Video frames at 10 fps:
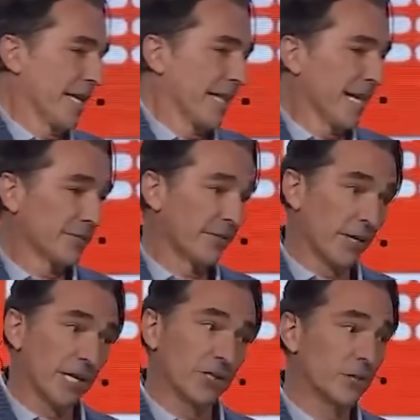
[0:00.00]
That is
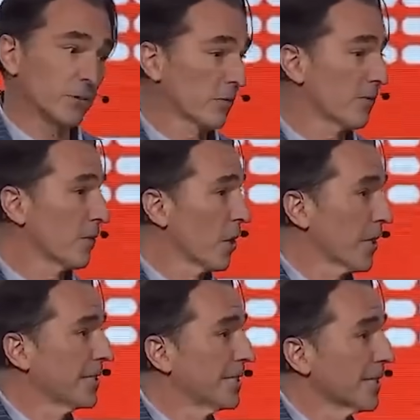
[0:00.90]
very unusual for an
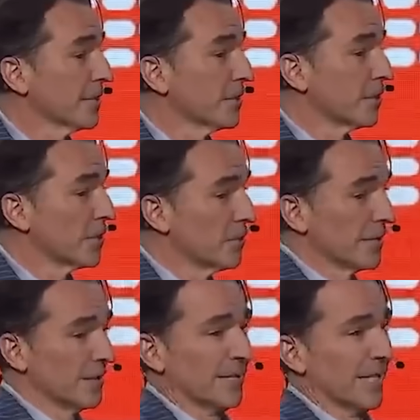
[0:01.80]
architect to do in
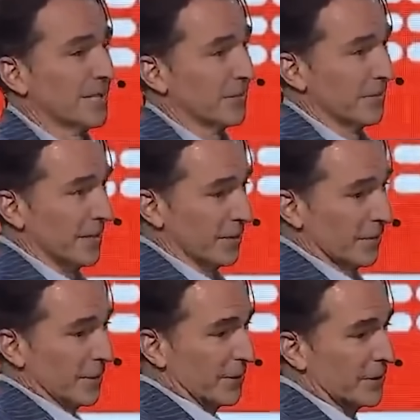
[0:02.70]
these kinds of
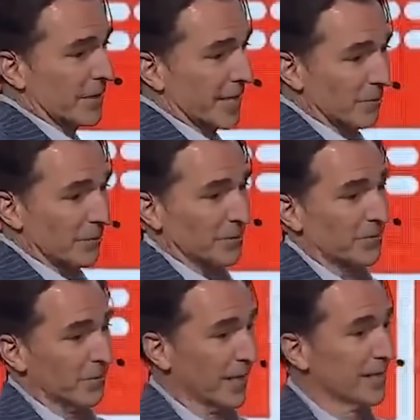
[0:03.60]
interviews, and it was
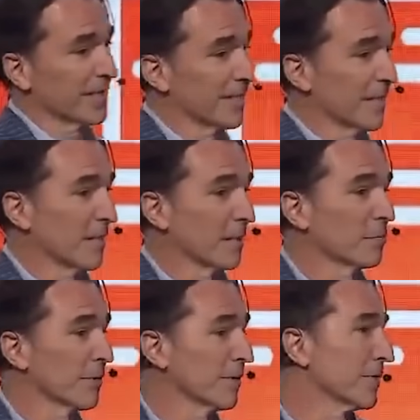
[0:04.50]
frankly a
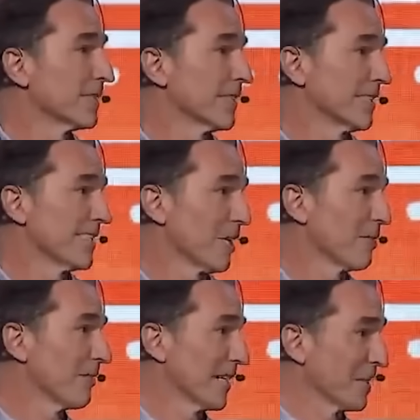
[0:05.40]
pretty risky and
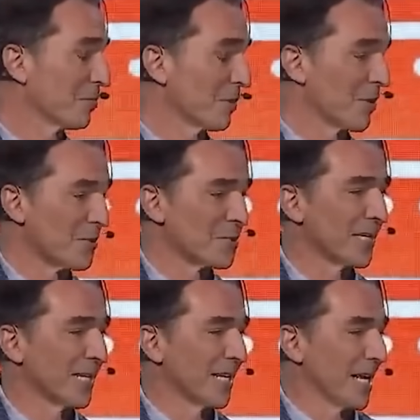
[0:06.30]
terrifying approach.
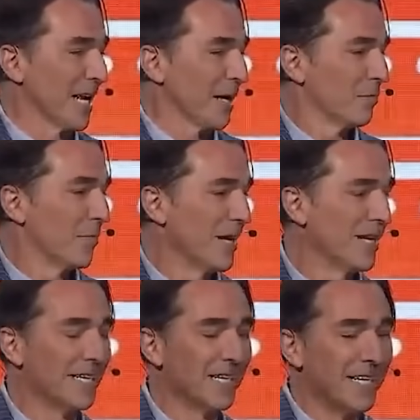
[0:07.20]

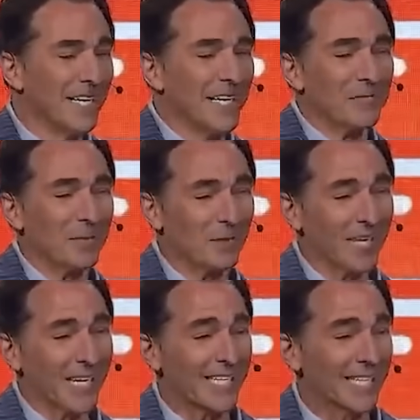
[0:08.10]
But
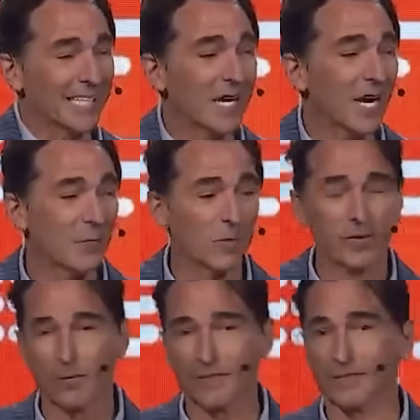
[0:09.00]
what I did come
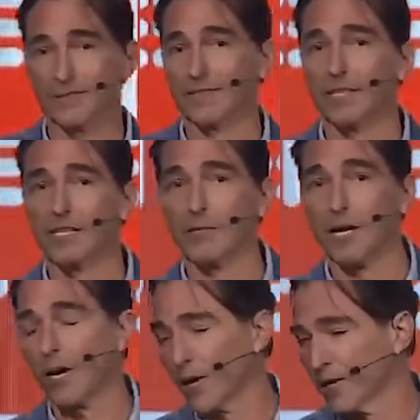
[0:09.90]
with was sincerity in my
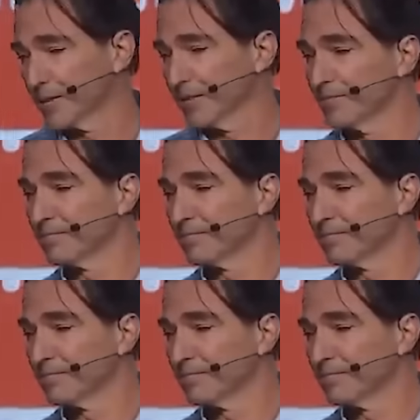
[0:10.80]
heart,